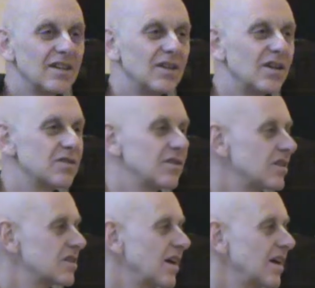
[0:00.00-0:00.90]
lusty
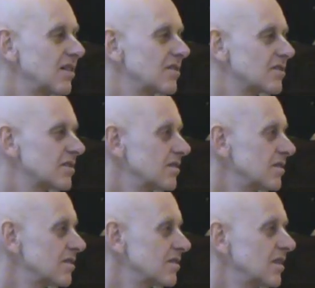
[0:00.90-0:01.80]
desires and
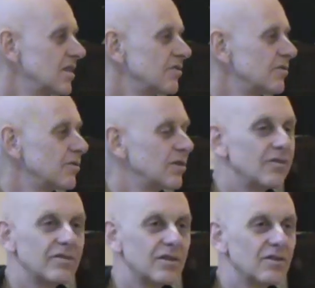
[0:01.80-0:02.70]
full
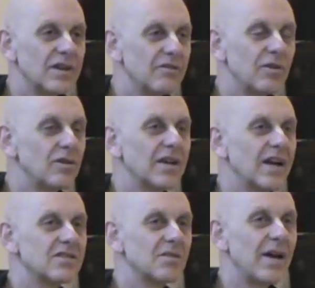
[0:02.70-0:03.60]
of, have all
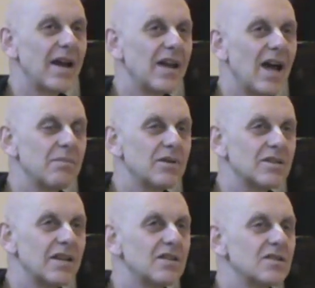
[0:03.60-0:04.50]
kinds of bad habits,
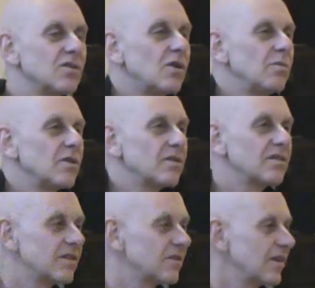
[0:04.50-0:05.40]
and it's normal,
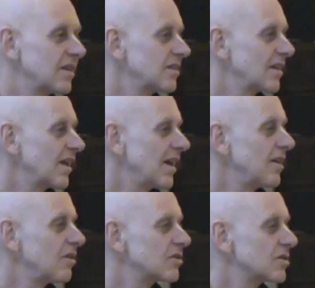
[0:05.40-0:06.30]
and I
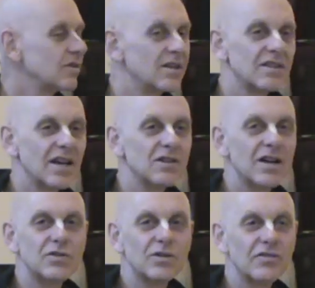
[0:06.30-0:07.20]
also, I
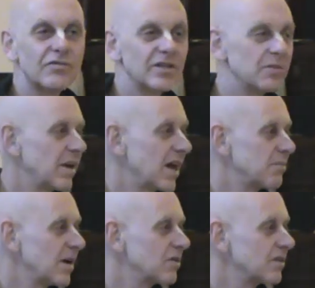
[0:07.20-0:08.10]
should not feel bad
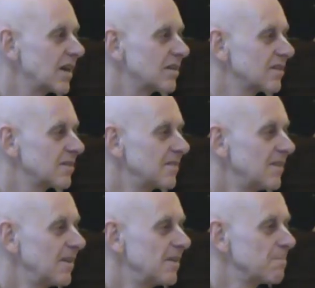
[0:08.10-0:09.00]
about that.
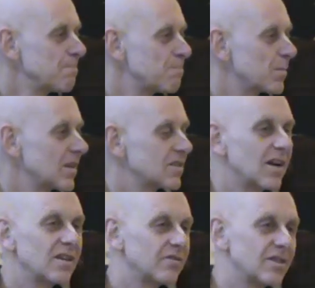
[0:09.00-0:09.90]
It's
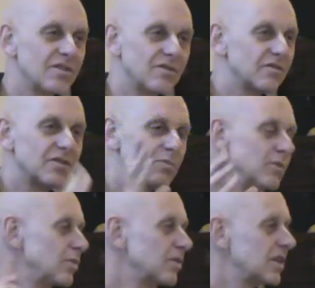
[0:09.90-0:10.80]
kind of, the
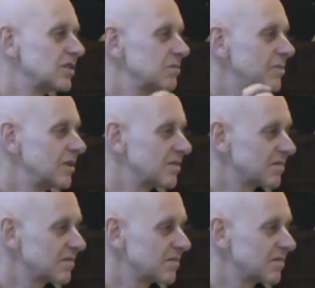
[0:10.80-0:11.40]
movement is being,